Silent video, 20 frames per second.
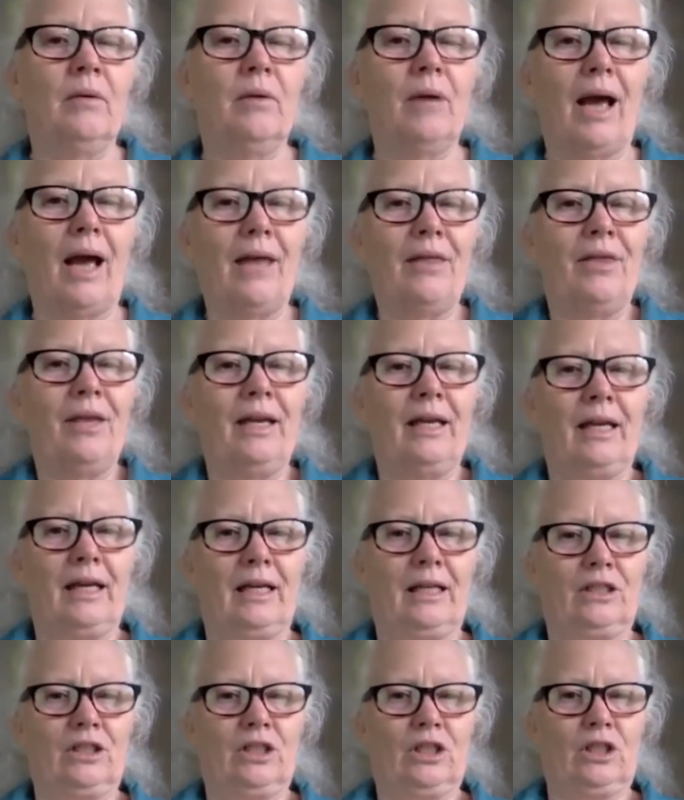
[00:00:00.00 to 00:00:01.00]
i think
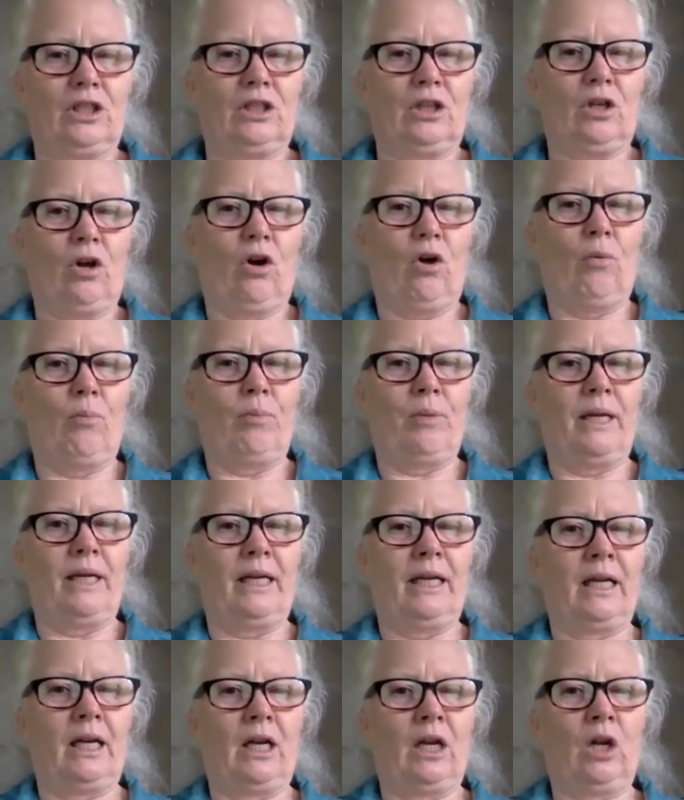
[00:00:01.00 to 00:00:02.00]
just
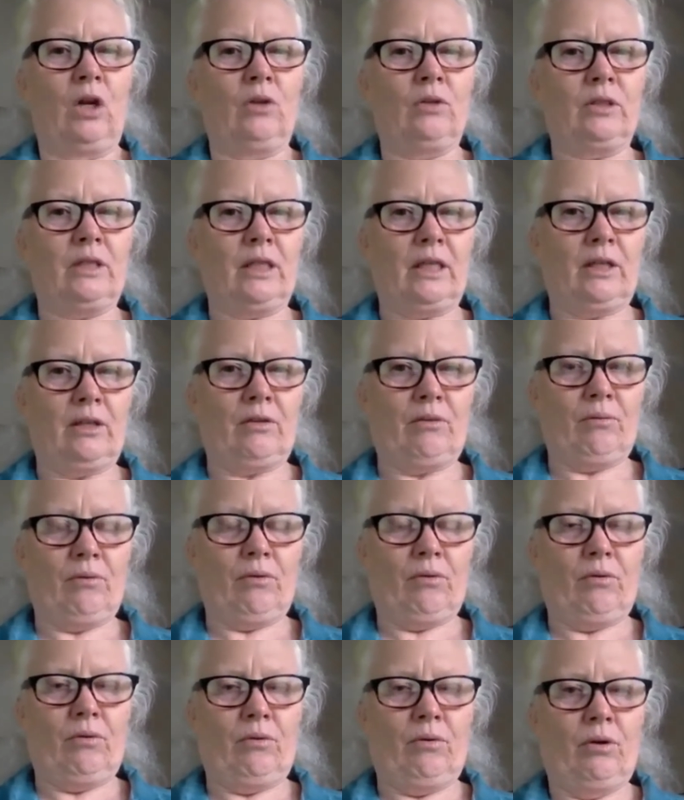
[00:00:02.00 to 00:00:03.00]
opening and closing
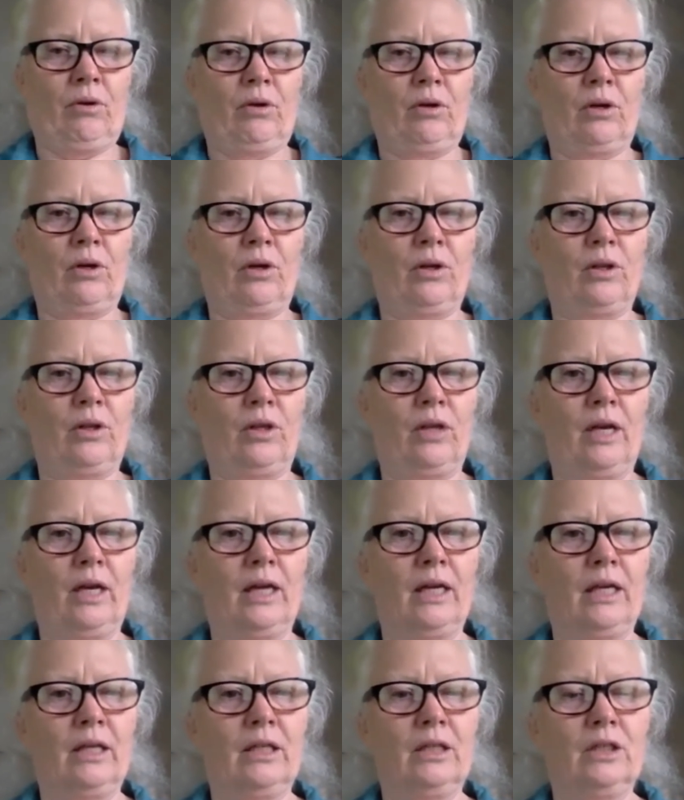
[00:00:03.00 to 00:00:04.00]
through
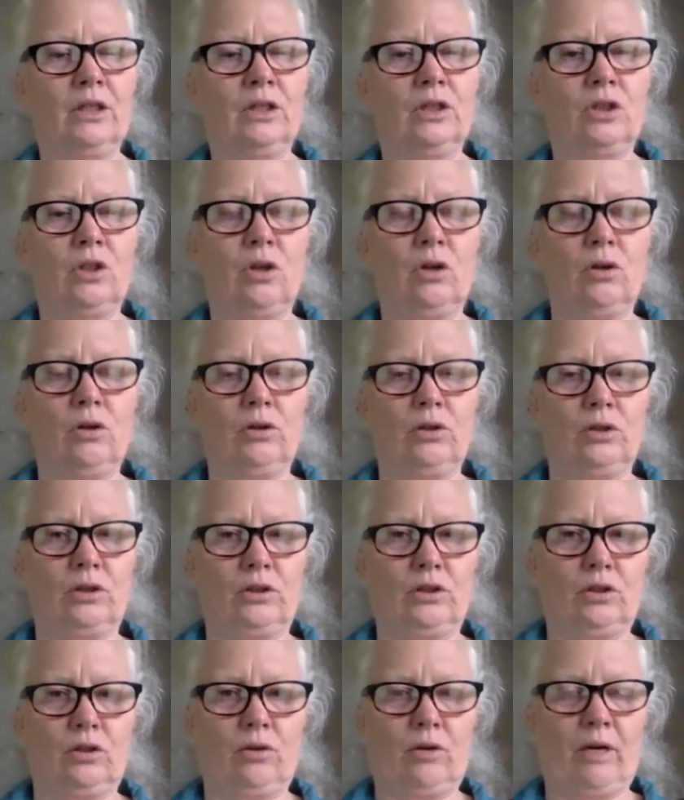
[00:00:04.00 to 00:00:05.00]
the shoulder
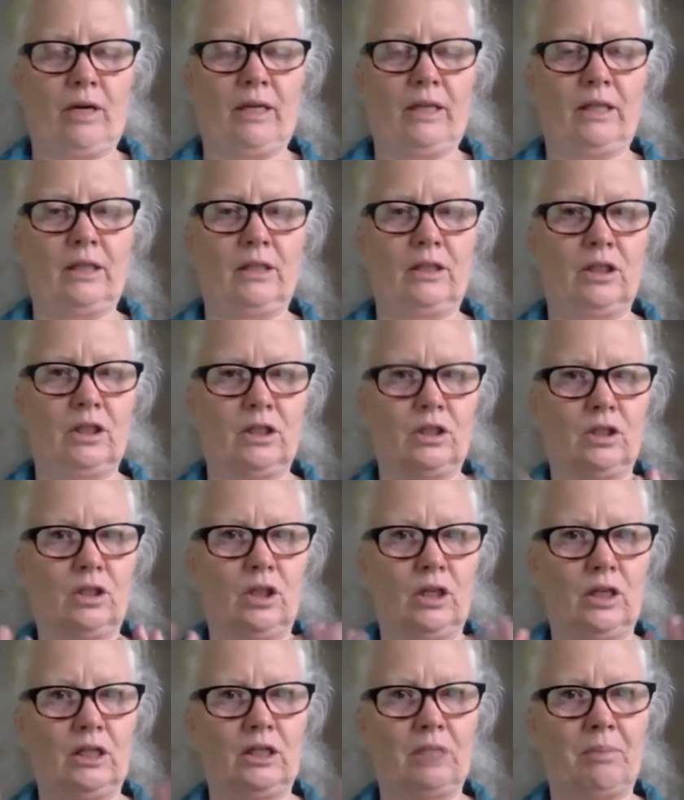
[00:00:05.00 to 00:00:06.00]
joint just
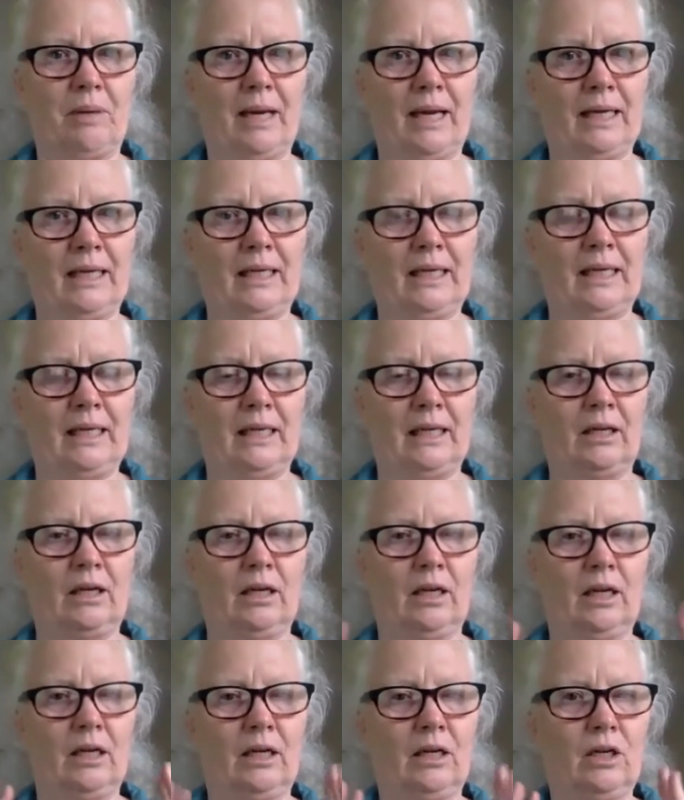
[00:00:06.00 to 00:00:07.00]
expanding and
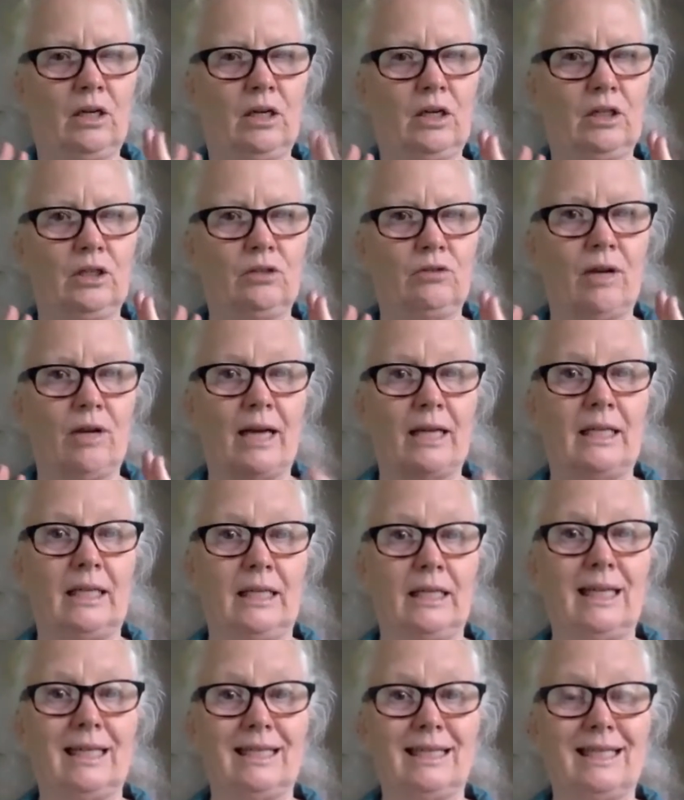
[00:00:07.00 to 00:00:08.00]
contracting
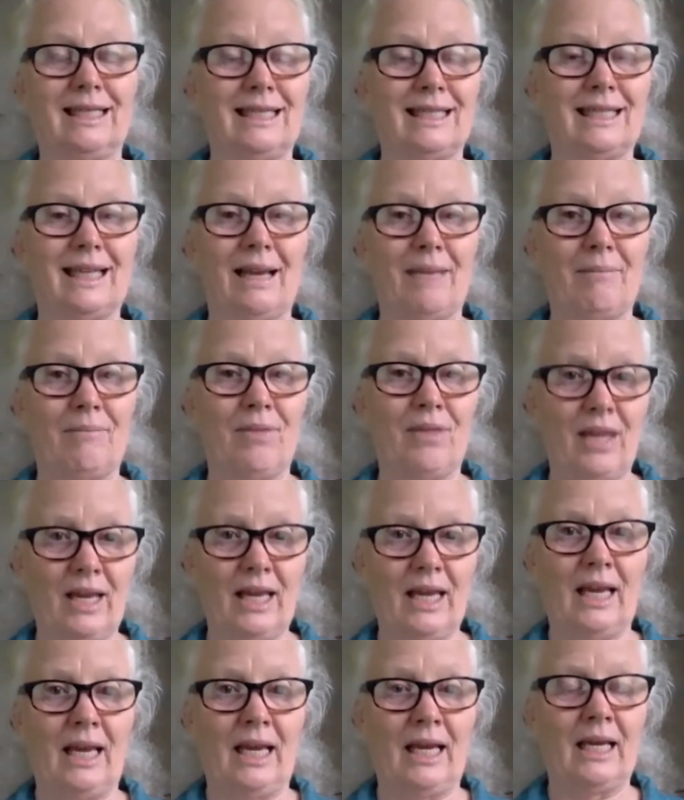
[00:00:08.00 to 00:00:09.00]
does the same
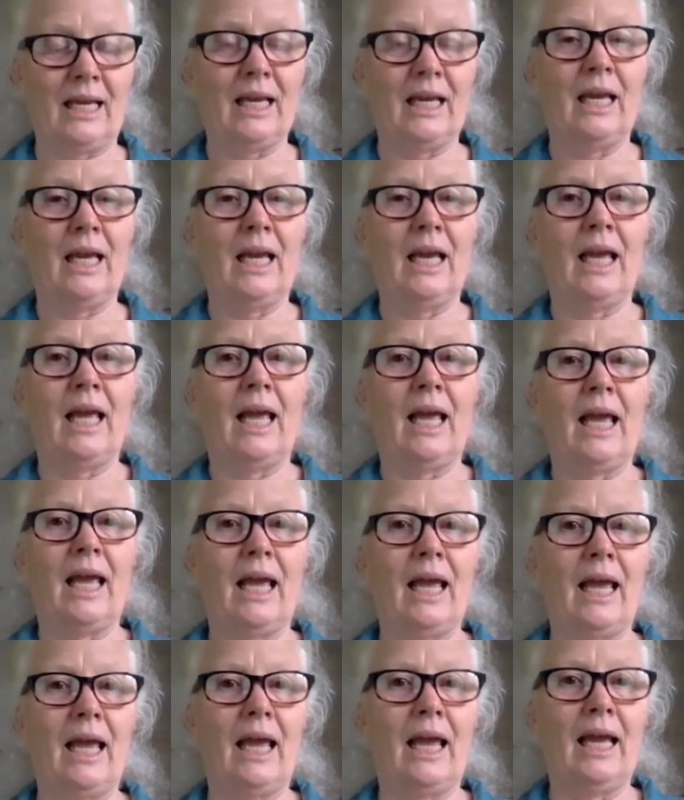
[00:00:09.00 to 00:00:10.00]
thing
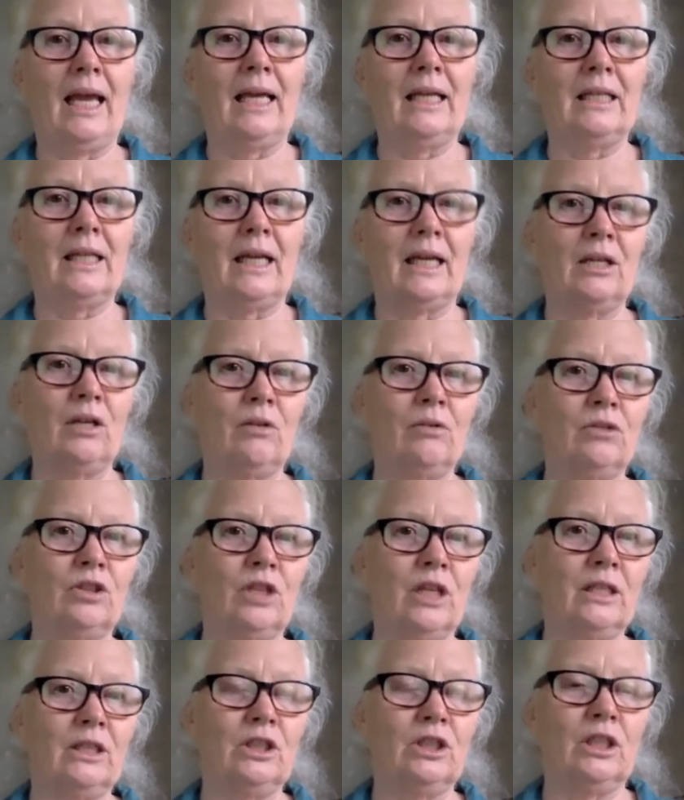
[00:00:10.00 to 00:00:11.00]
and i know
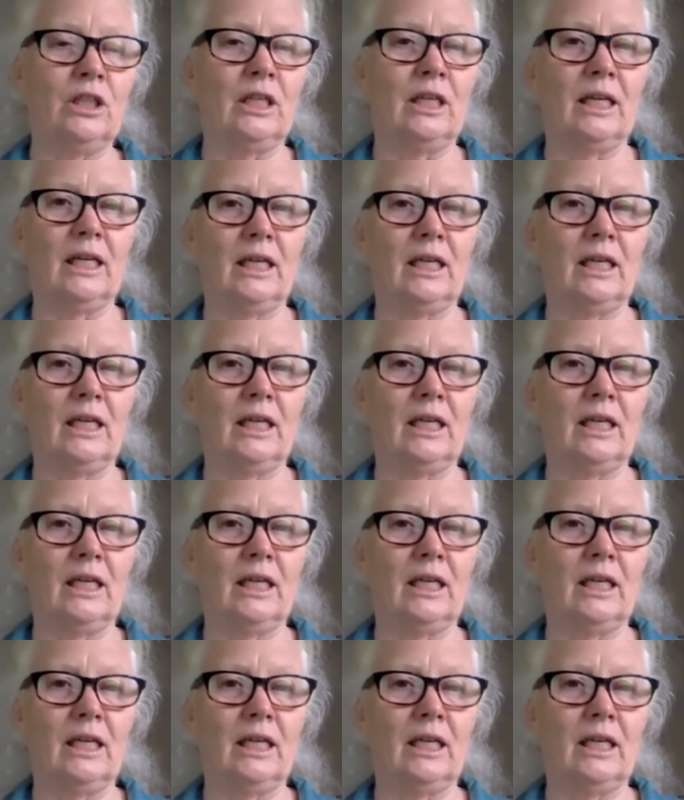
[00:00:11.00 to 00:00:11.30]
chen chi